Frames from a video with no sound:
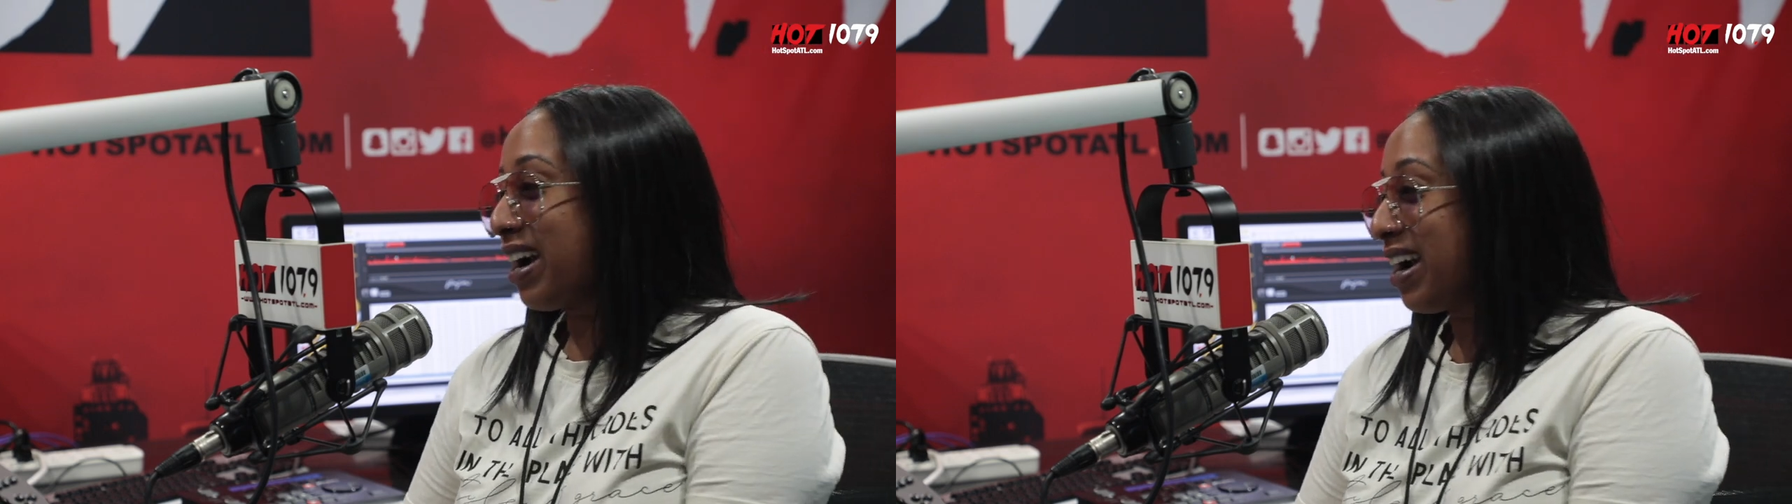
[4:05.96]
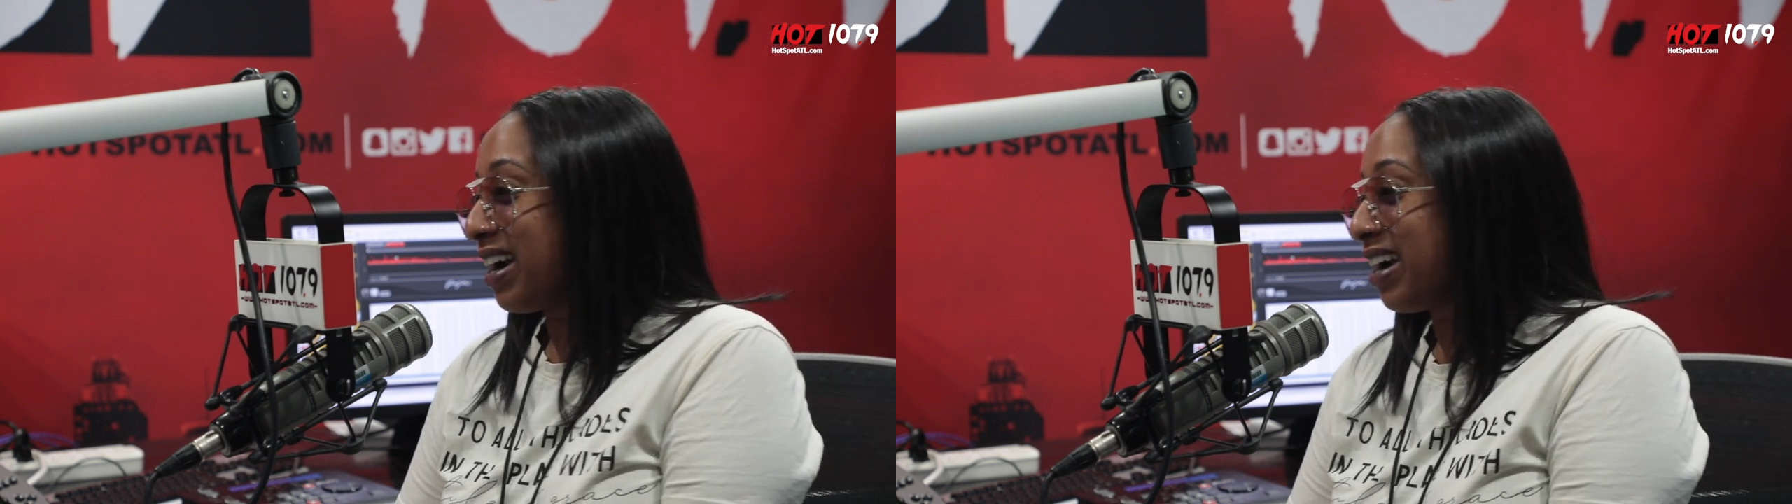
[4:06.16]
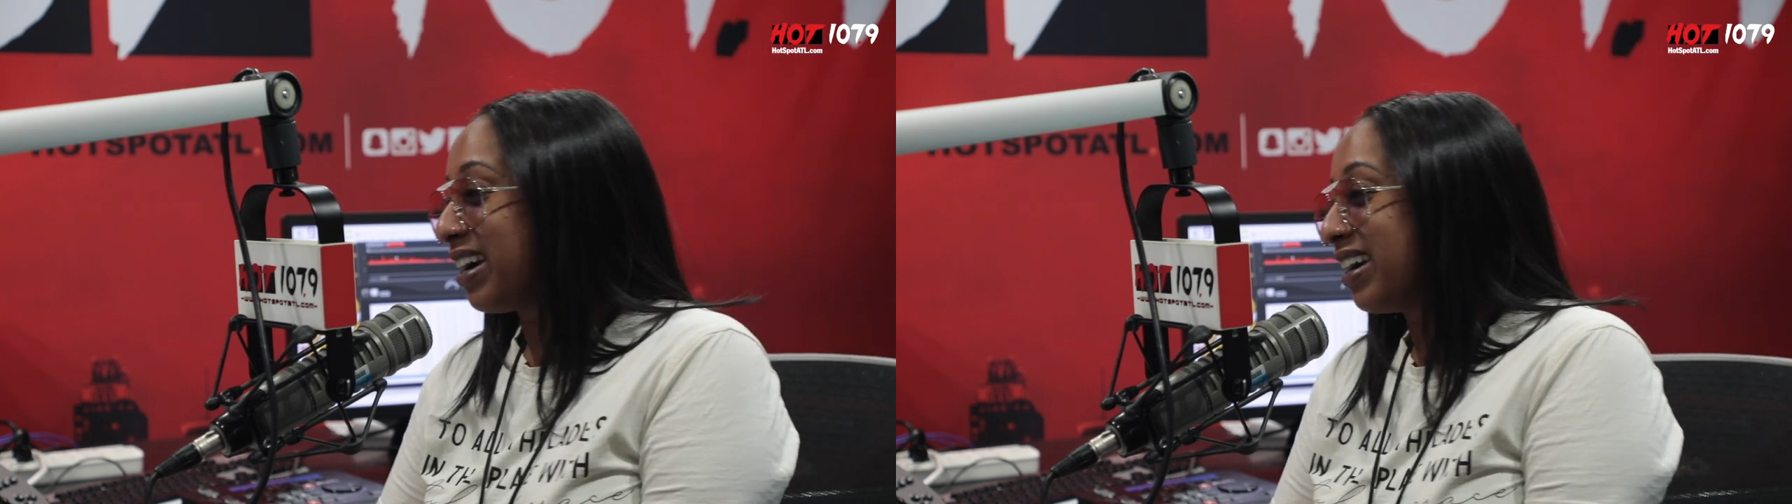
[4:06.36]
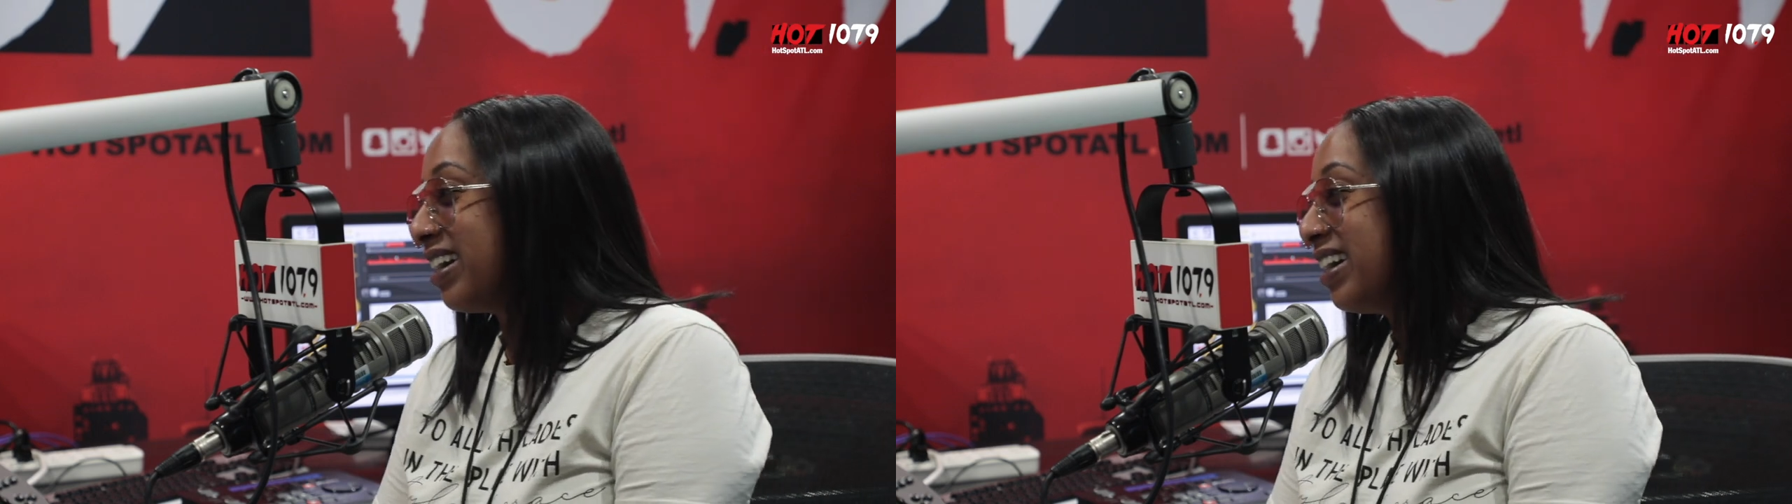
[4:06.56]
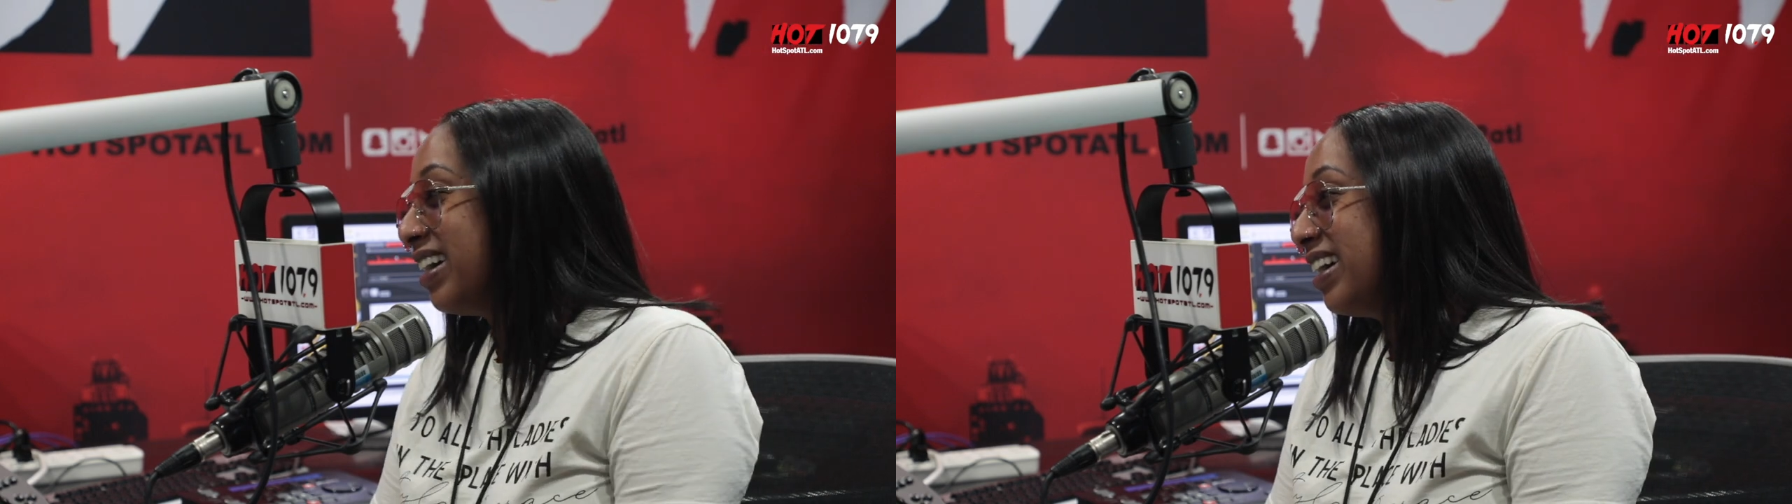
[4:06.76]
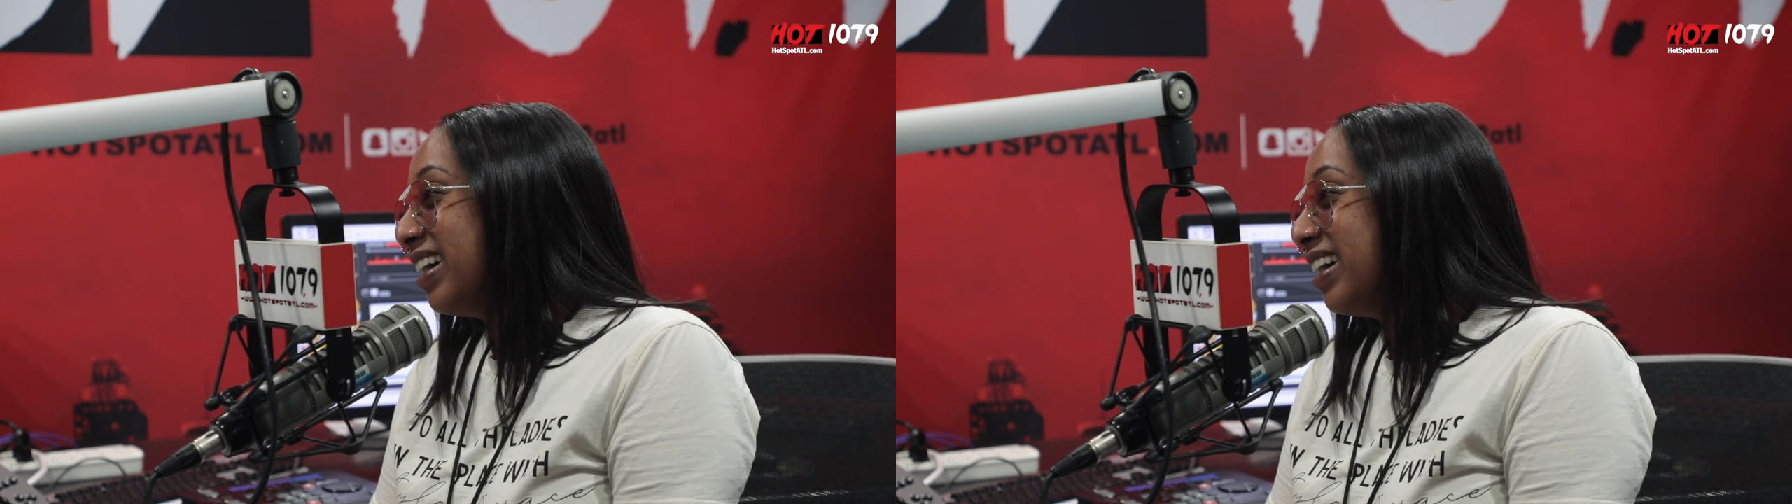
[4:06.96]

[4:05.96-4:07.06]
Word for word: You did. You missed your thick